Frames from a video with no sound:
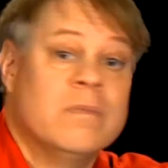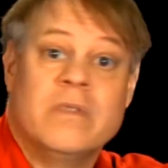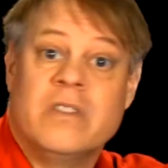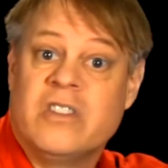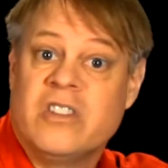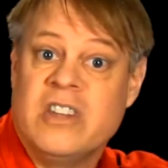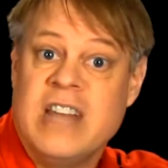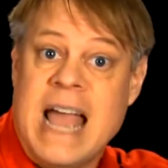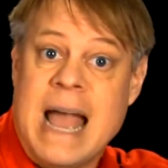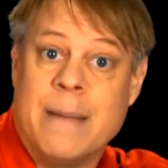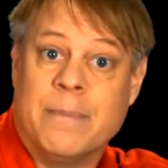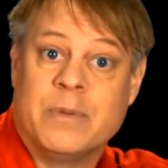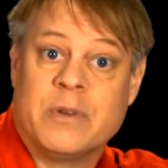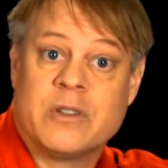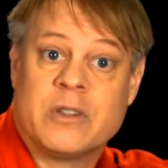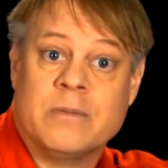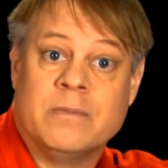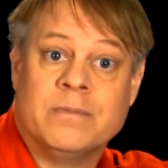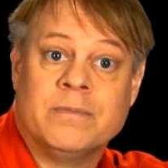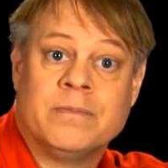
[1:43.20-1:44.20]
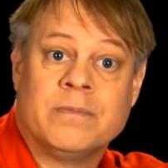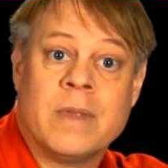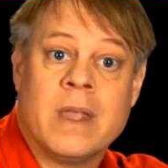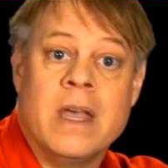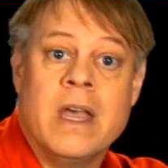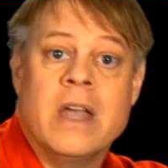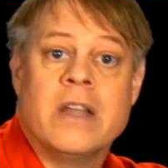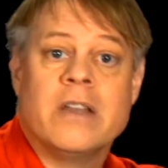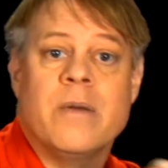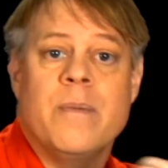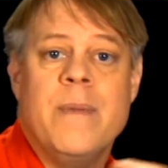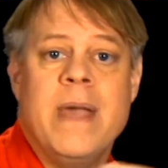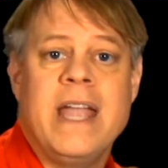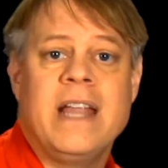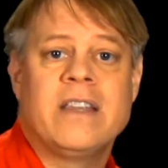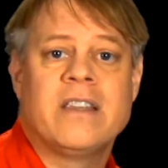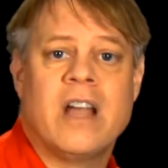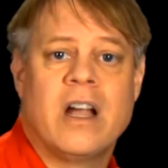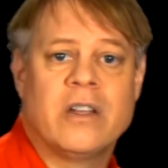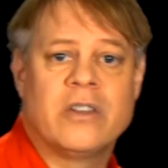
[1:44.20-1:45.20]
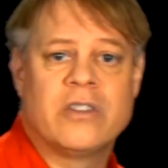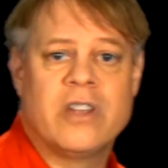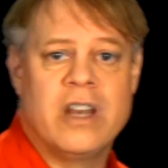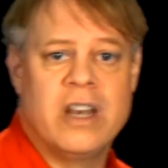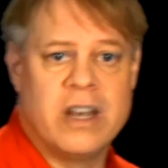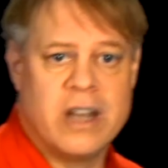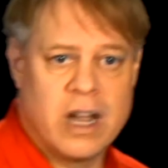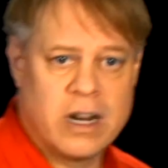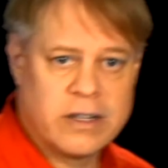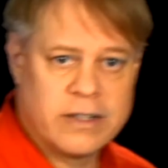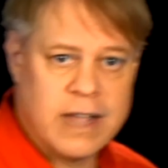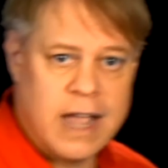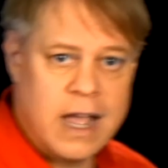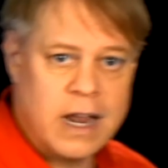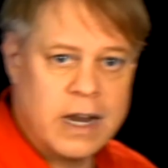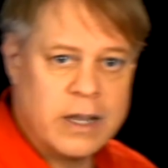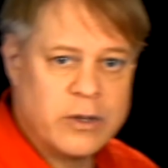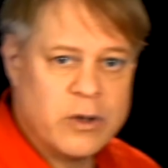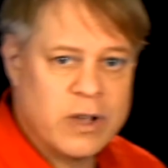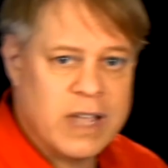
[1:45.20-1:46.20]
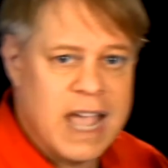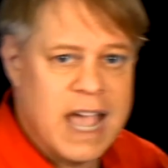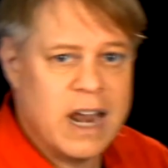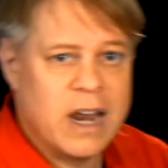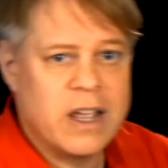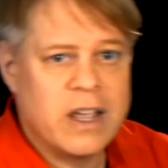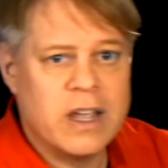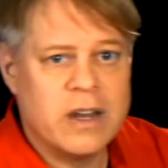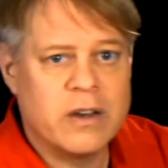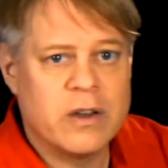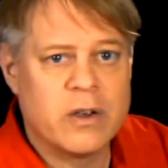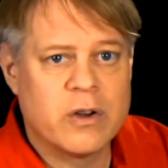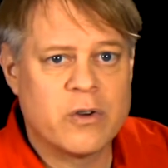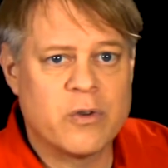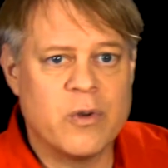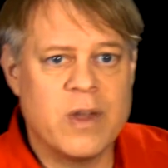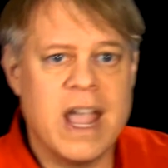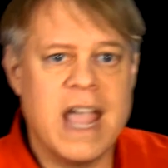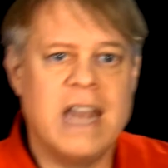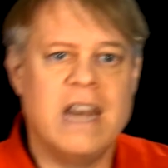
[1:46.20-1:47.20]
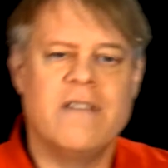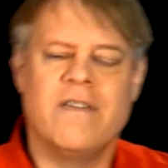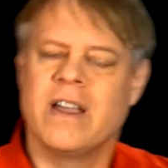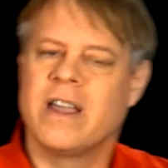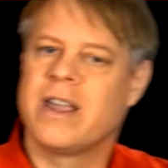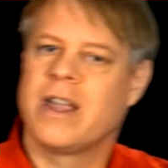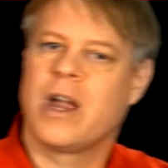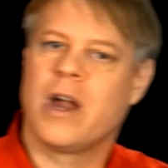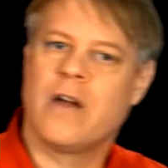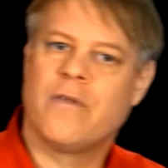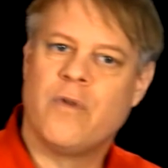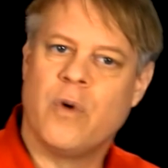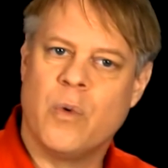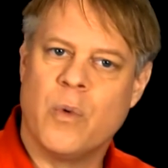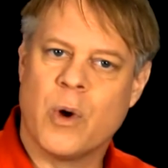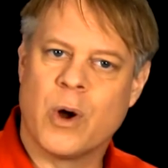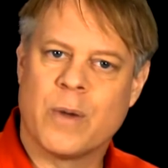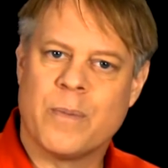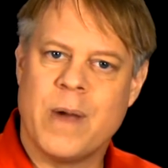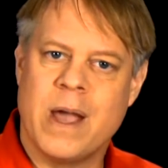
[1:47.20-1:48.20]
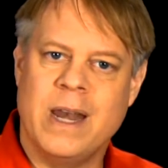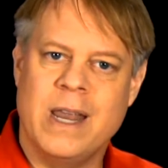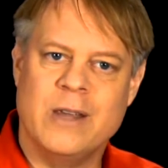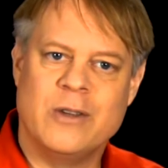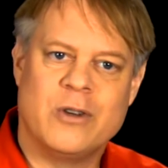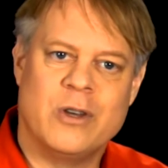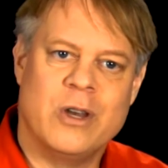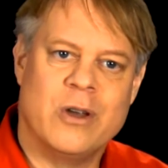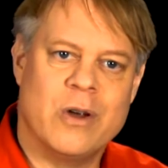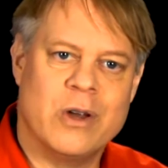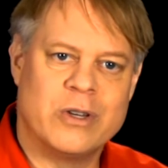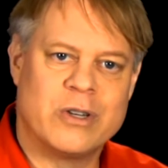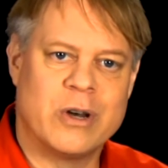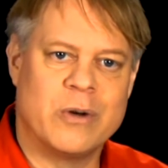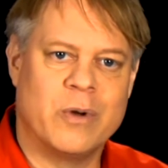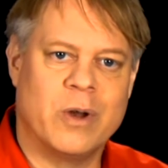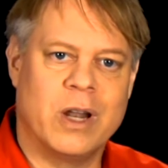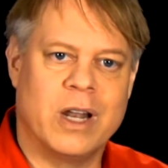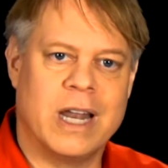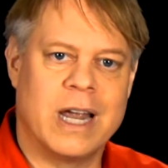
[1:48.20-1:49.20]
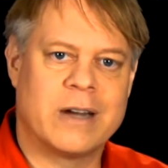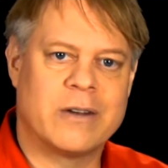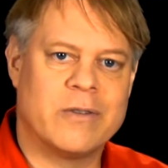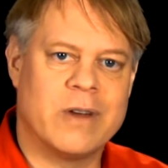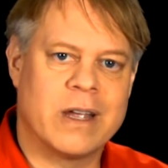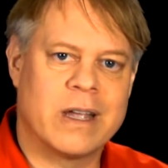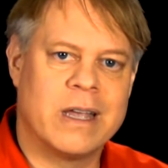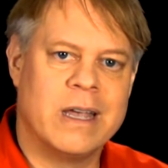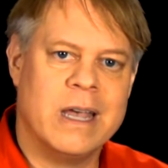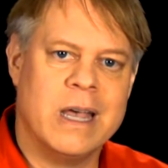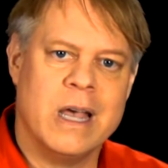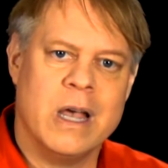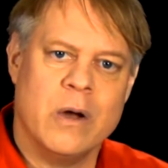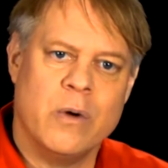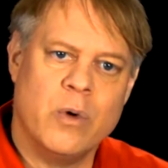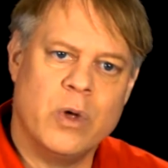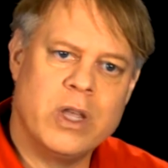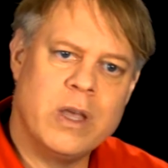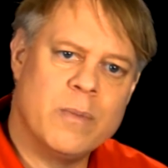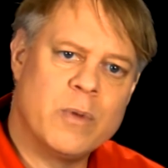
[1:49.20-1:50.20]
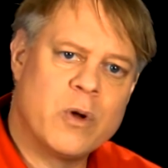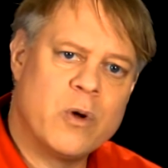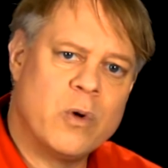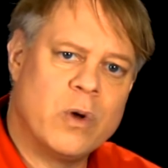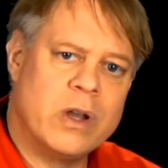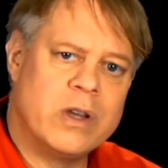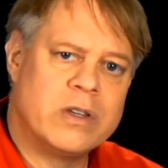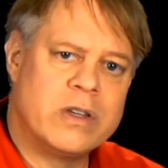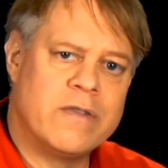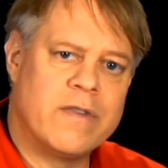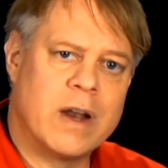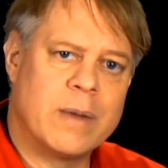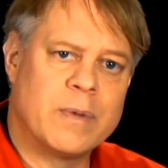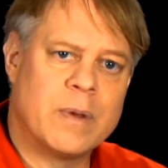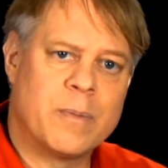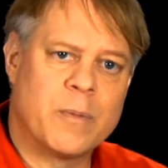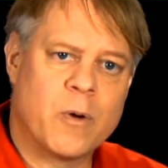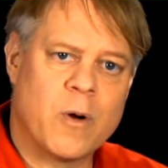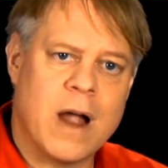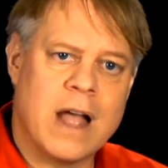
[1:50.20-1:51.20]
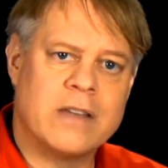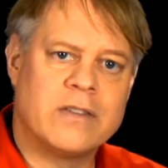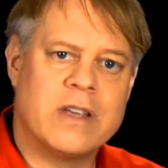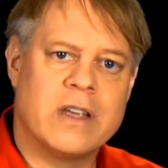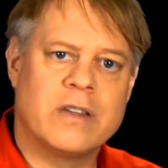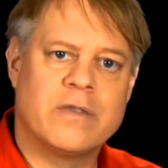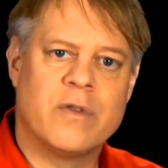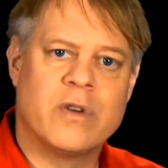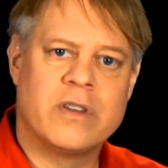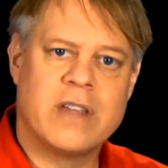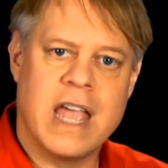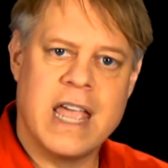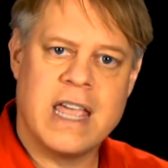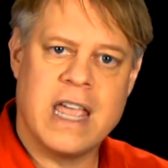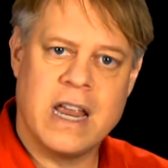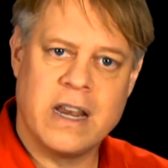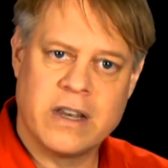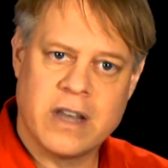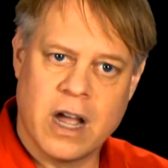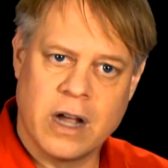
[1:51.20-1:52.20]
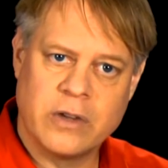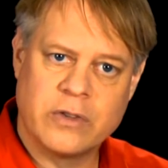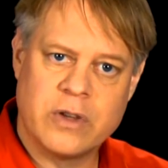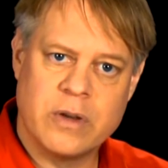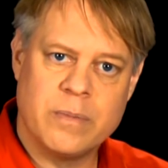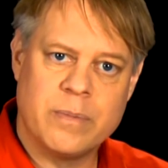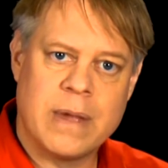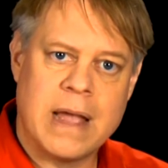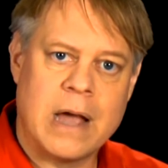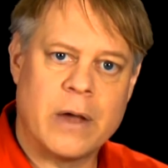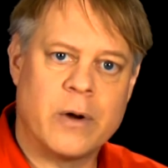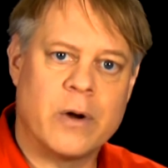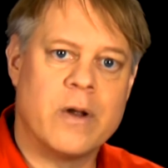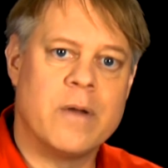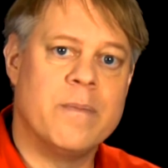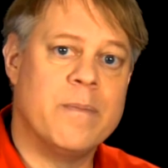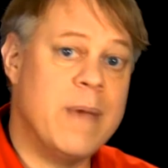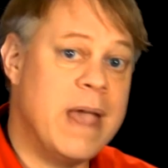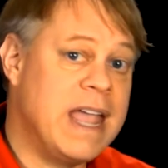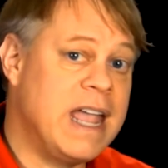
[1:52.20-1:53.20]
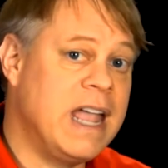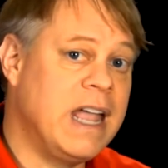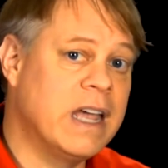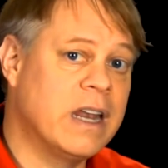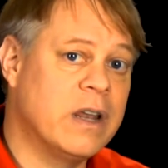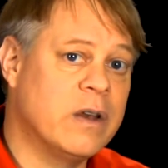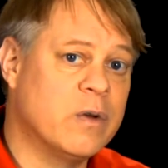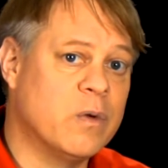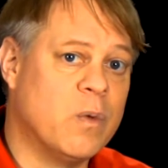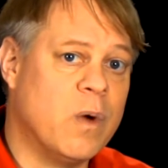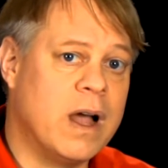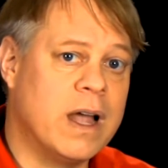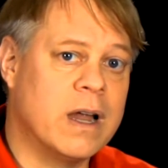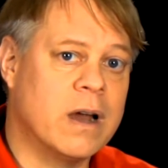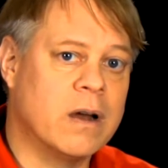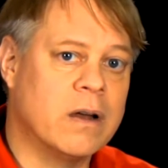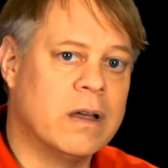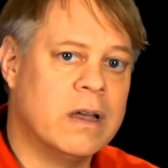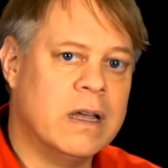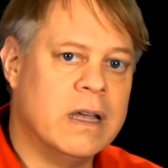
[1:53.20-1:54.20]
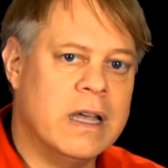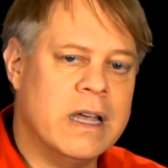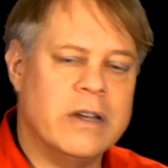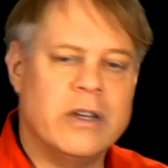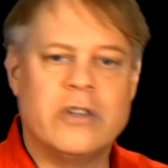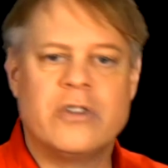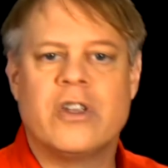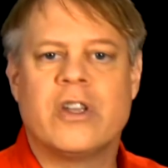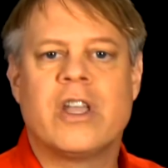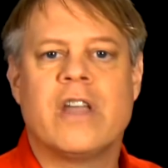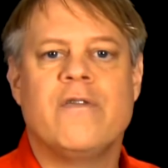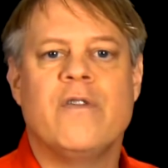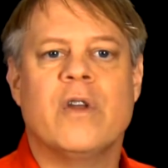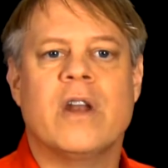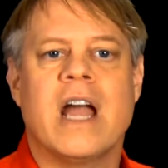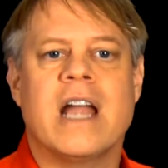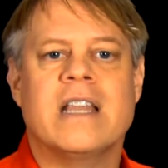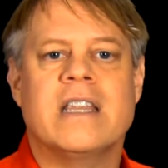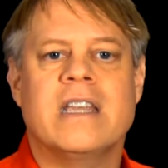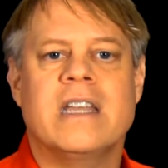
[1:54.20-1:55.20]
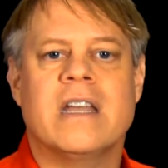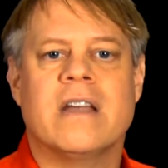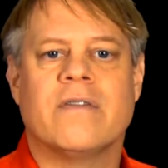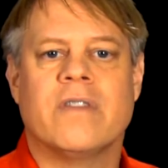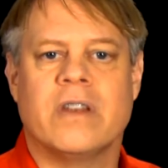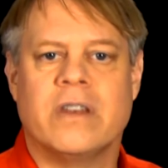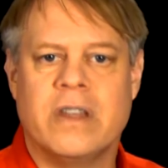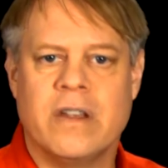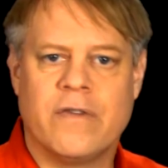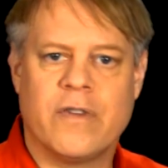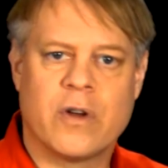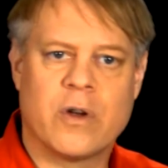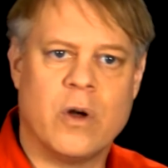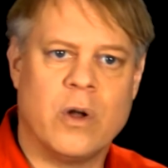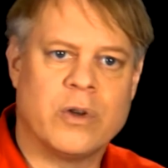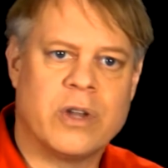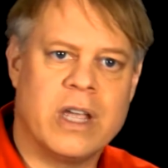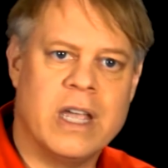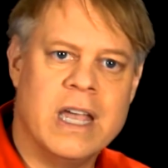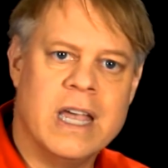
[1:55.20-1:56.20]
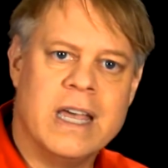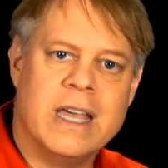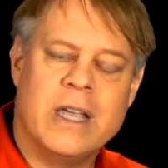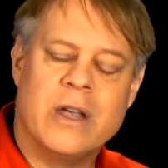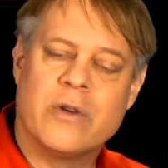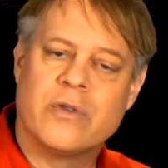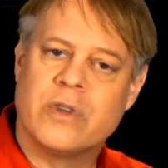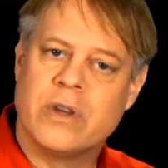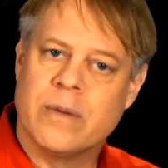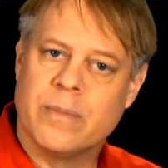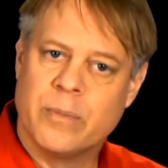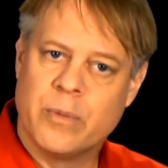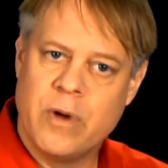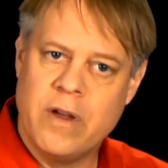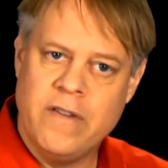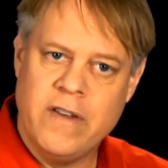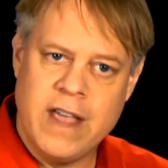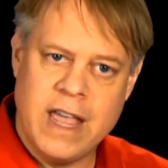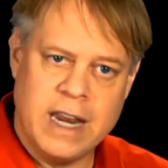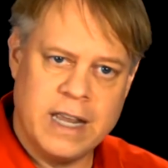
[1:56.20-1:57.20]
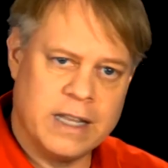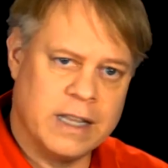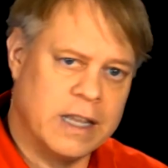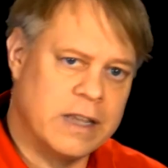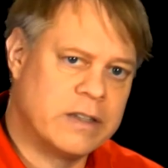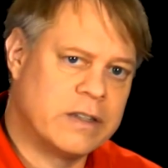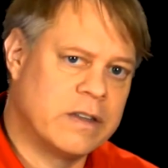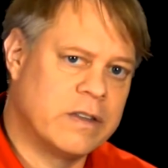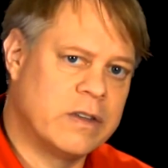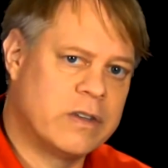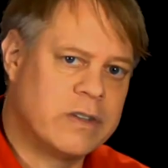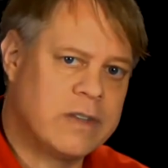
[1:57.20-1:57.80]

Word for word: snaps. To make tungsten ductile, it took elegant, creative, and careful work by an engineer at General Electric. William Coolidge developed a process for taking tungsten powder and making it into wire. Just to give you an idea of the difficulty, here's an abbreviated list of the